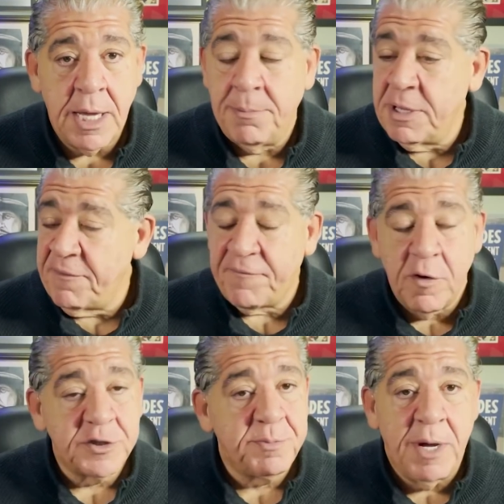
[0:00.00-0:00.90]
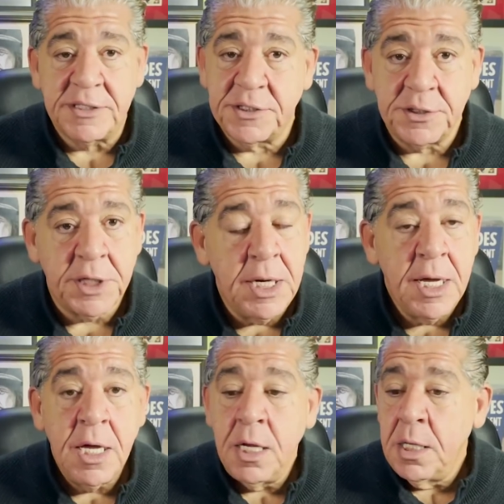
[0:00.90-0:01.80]
I'm their first message,
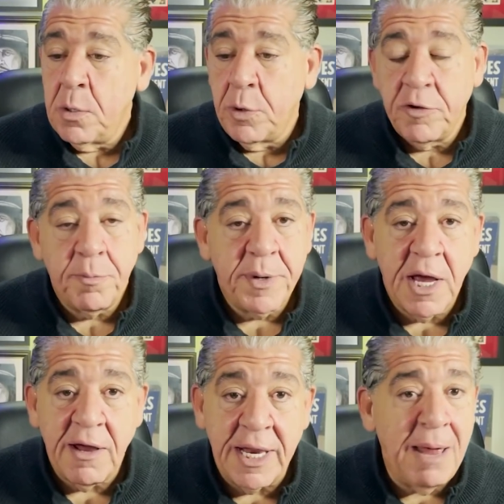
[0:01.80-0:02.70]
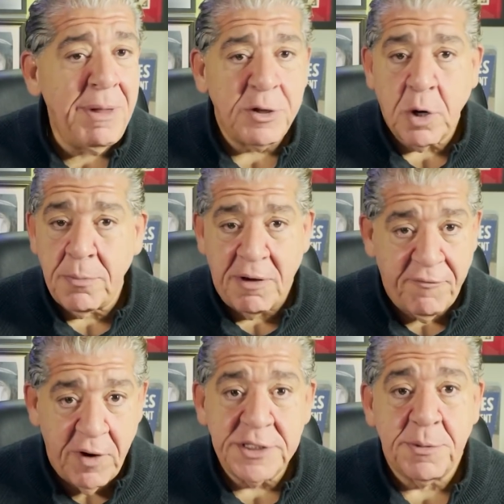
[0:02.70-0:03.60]
whether it be on. And I'm not talking about
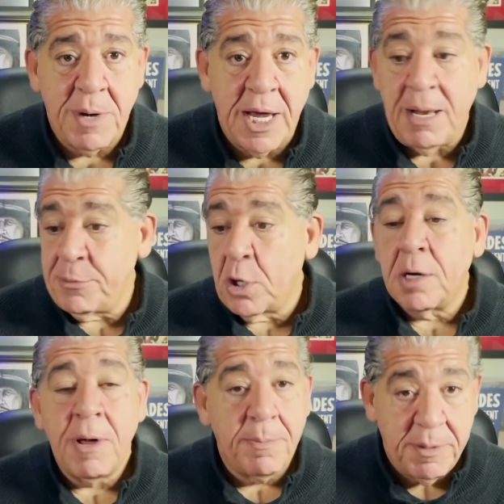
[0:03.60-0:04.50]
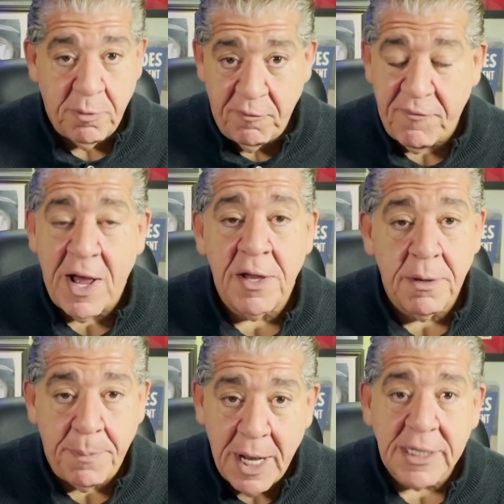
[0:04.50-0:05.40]
friends of mine. I'm talking about people who follow
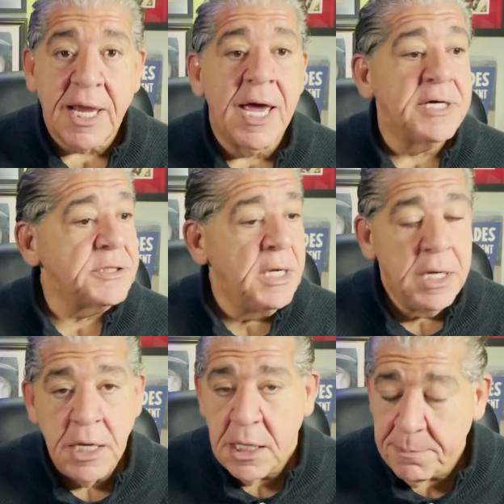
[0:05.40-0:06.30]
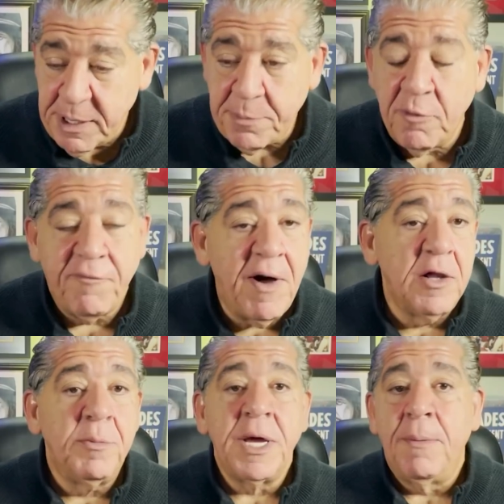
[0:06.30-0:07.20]
the podcast, people who
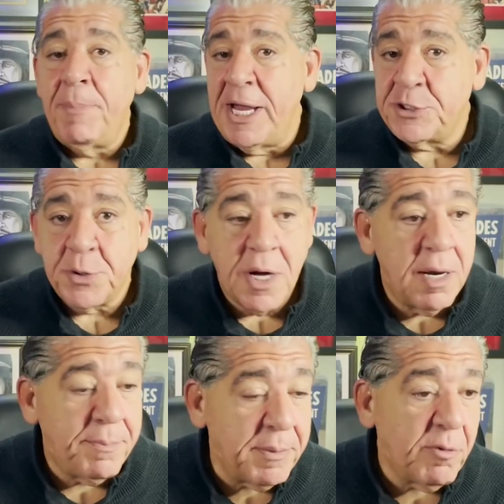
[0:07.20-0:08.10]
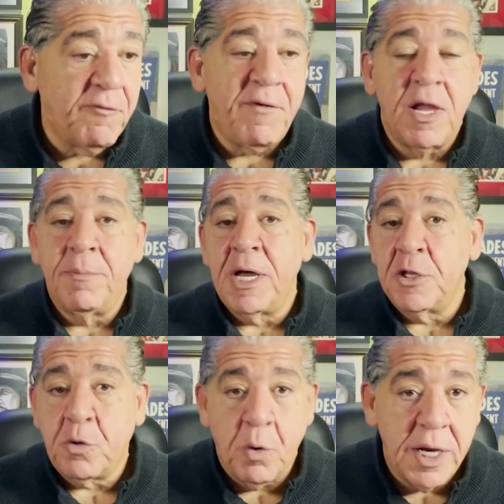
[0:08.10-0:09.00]
follow me on Patreon, people who follow me
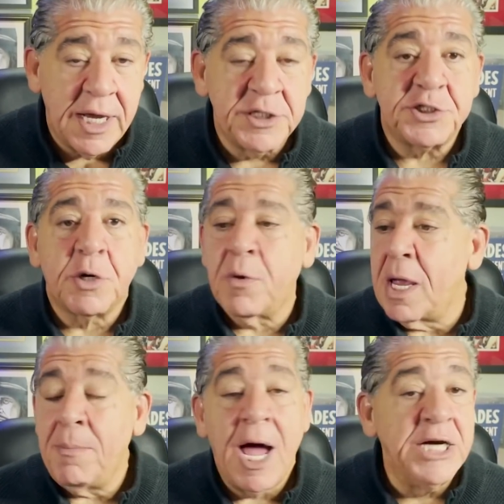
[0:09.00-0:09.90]
on Twitter, Instagram.